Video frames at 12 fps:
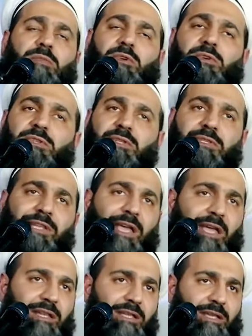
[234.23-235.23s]
There isn't
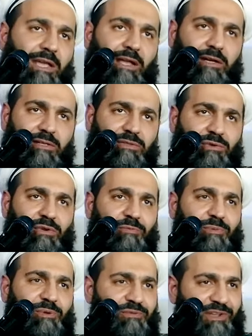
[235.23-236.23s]
any character
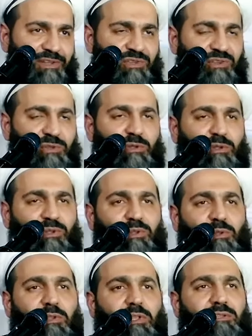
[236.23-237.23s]
of perfection
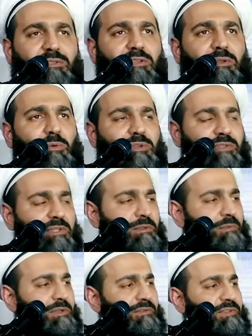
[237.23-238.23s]
that he wasn't the
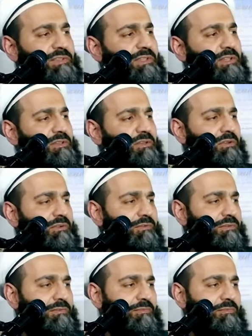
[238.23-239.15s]
manifestation of.